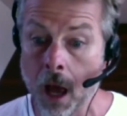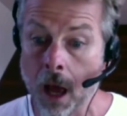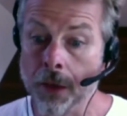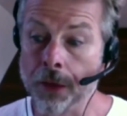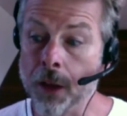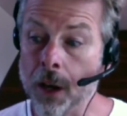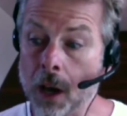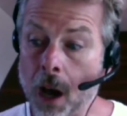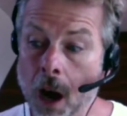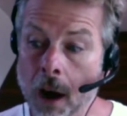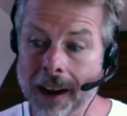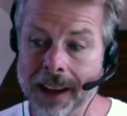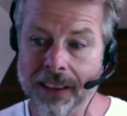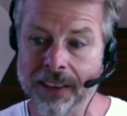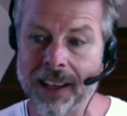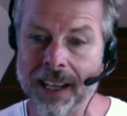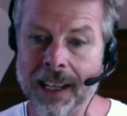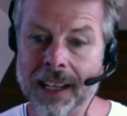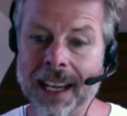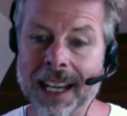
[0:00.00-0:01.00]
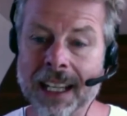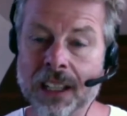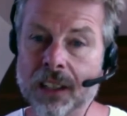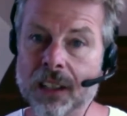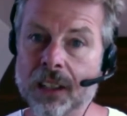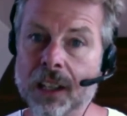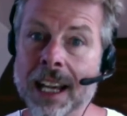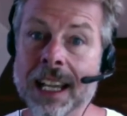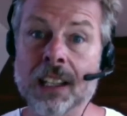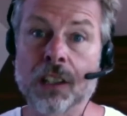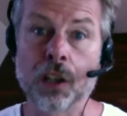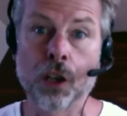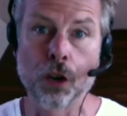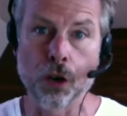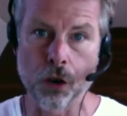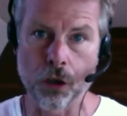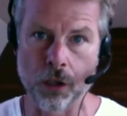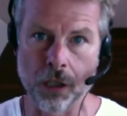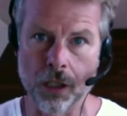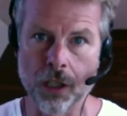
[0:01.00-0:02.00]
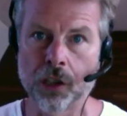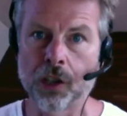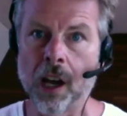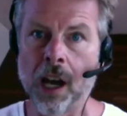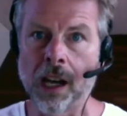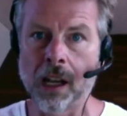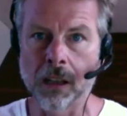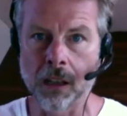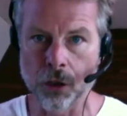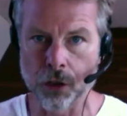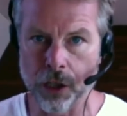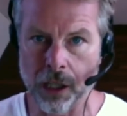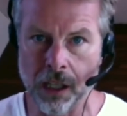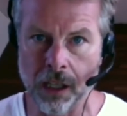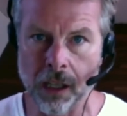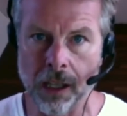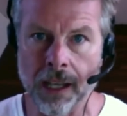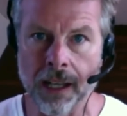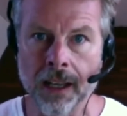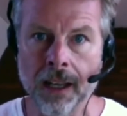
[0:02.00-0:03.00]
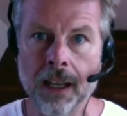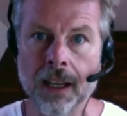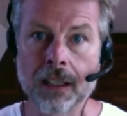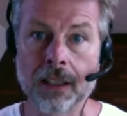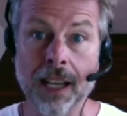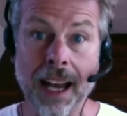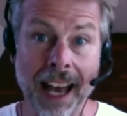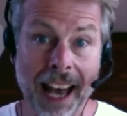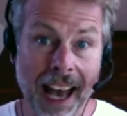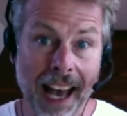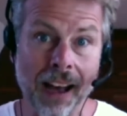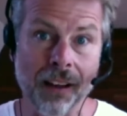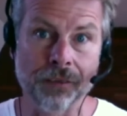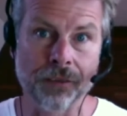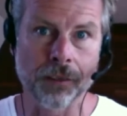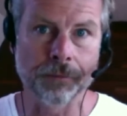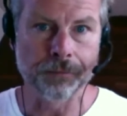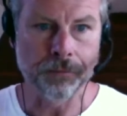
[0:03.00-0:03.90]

that I think is good psychologically to have.